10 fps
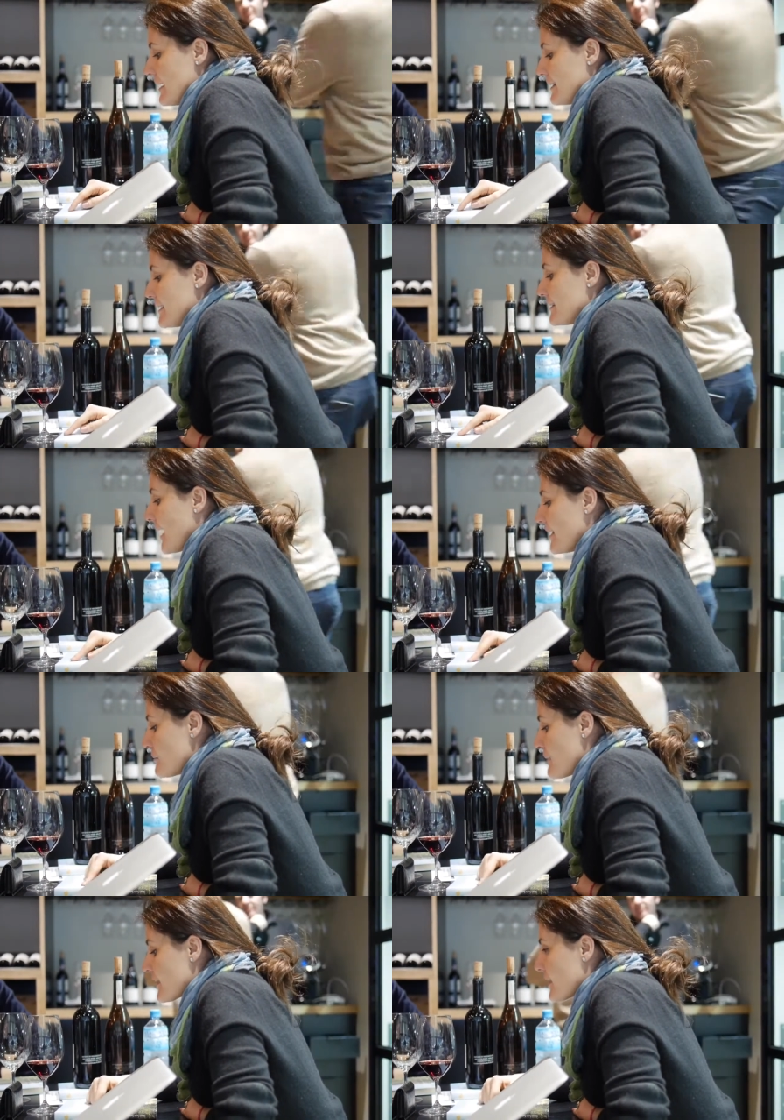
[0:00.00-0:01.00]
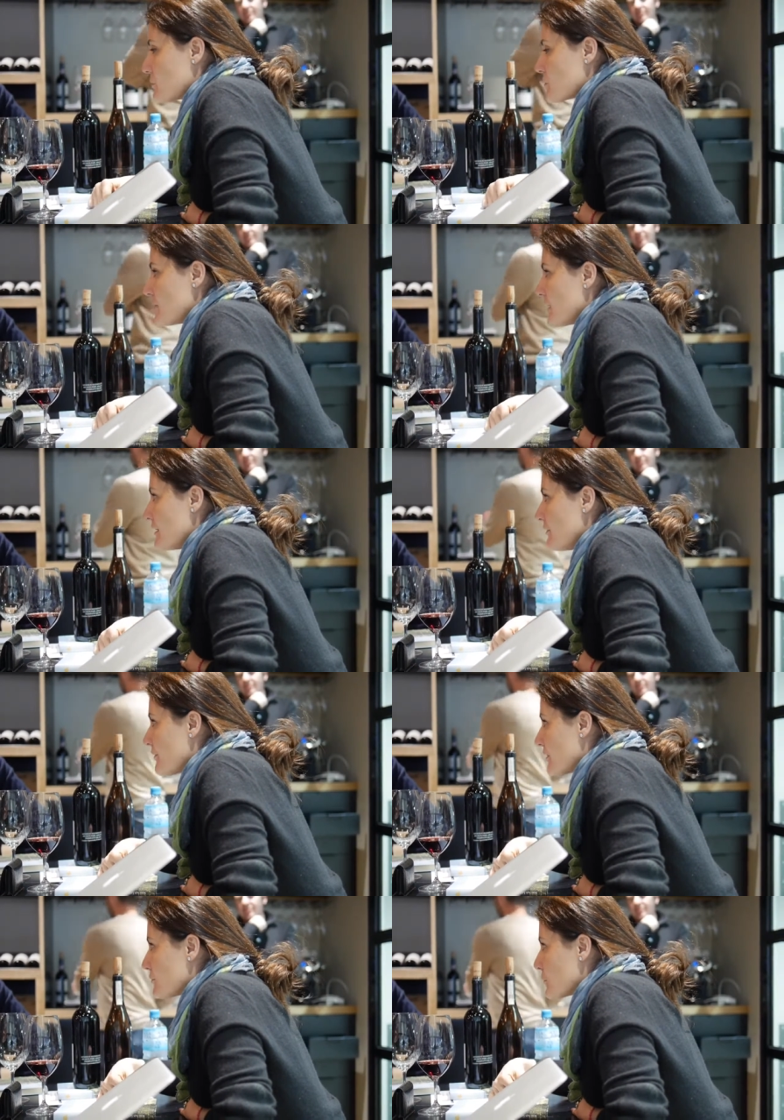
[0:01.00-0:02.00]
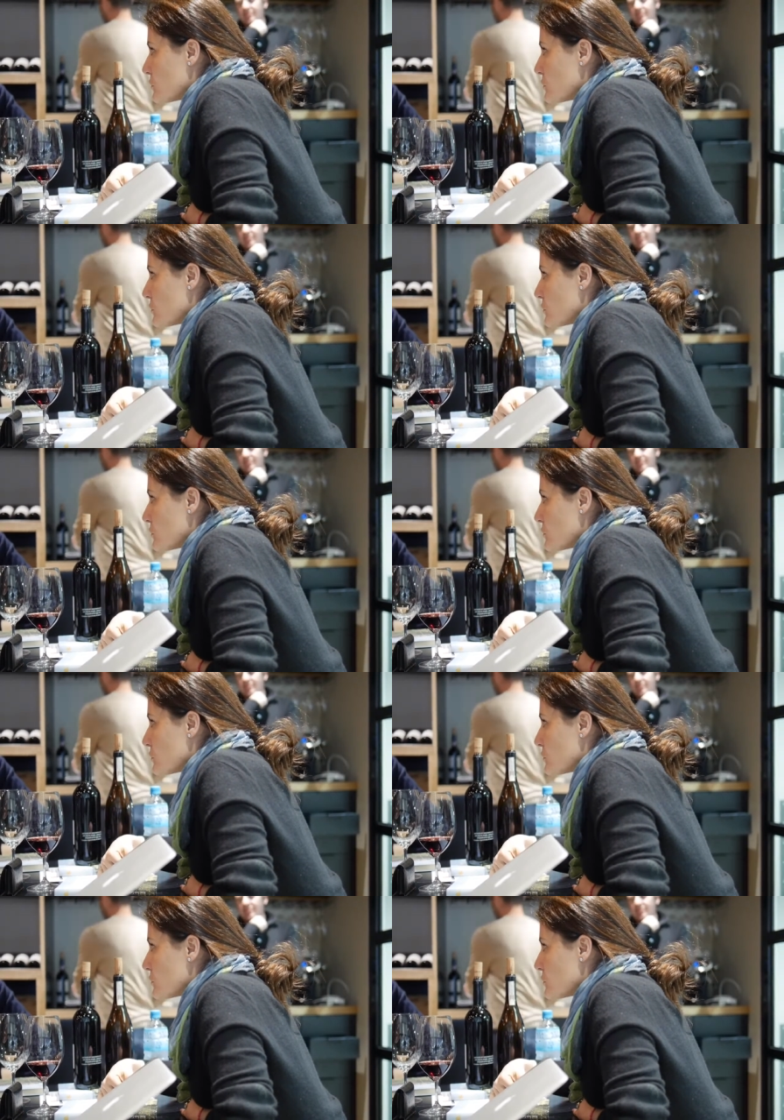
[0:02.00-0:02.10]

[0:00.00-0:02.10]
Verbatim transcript: The Italian market was very different from